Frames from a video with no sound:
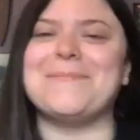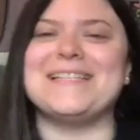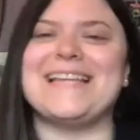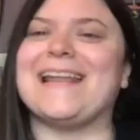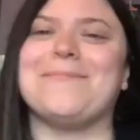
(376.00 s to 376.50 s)
coming
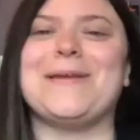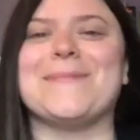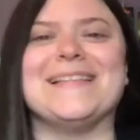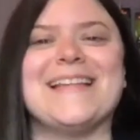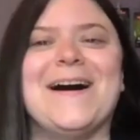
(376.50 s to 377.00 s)
to set. I'm being
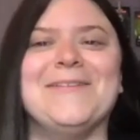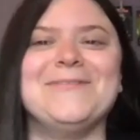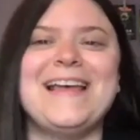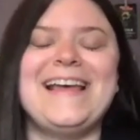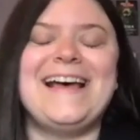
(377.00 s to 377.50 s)
myself.
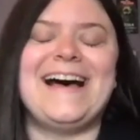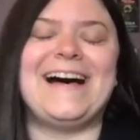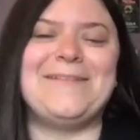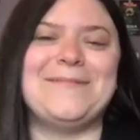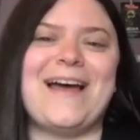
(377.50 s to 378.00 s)

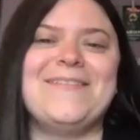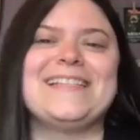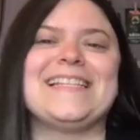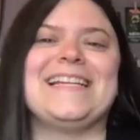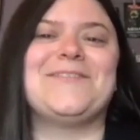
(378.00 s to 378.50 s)
And
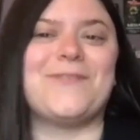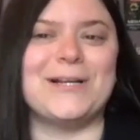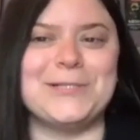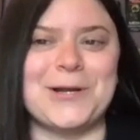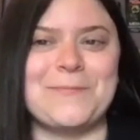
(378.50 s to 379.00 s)
obviously it's
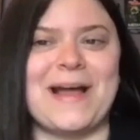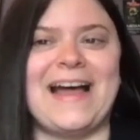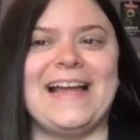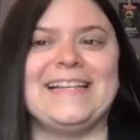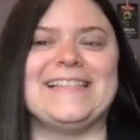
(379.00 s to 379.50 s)
fresh in our
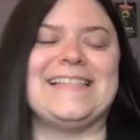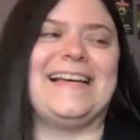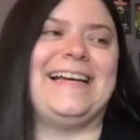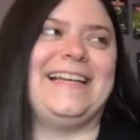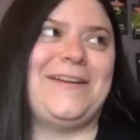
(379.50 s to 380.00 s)
minds.
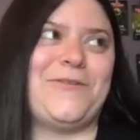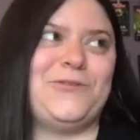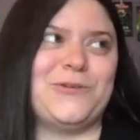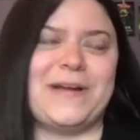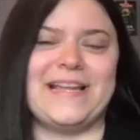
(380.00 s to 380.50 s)
You know,
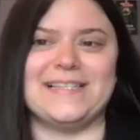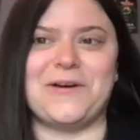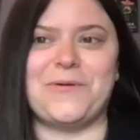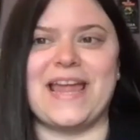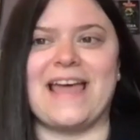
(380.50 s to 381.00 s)
Joy and
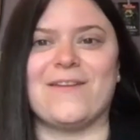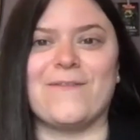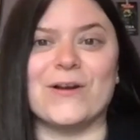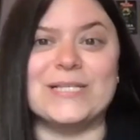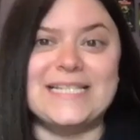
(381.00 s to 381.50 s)
Zoey had their
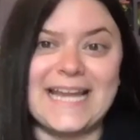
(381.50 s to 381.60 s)
first